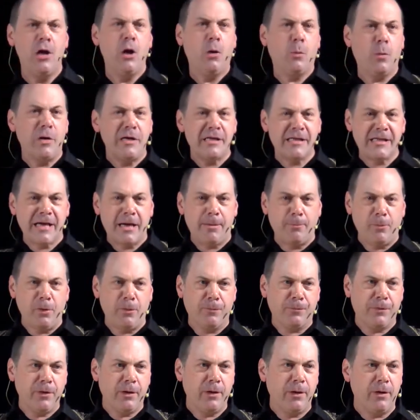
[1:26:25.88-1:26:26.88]
where some
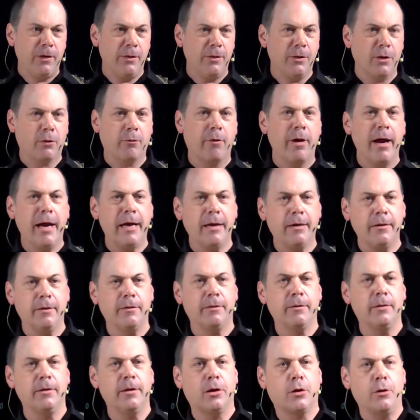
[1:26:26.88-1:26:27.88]
of the, the great
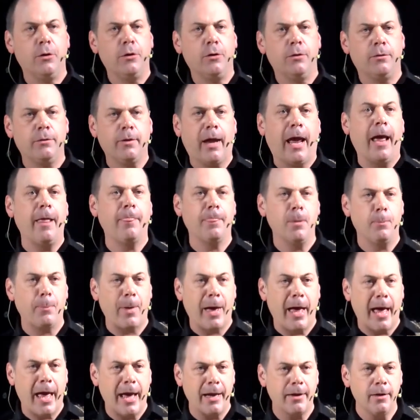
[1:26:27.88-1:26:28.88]
and the good and the
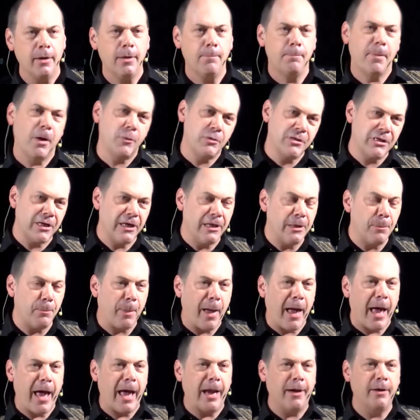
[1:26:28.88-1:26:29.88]
bad, mostly the
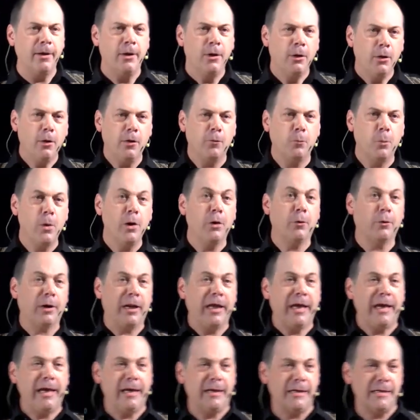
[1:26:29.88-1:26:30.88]
bad, of world
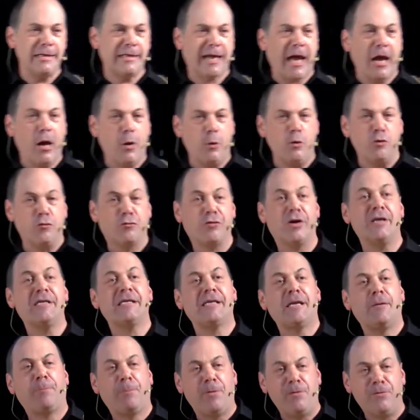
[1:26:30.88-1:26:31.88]
leaders go and
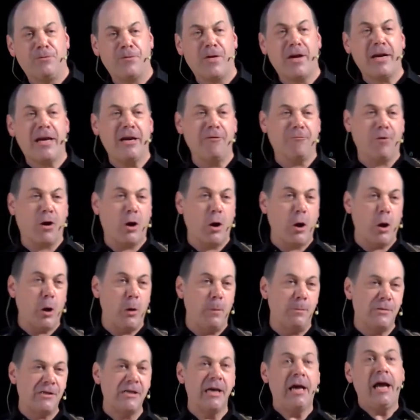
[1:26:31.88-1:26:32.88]
dress up in funny
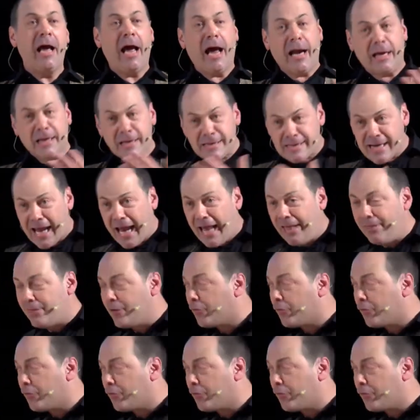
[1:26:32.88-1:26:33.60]
robes and attend the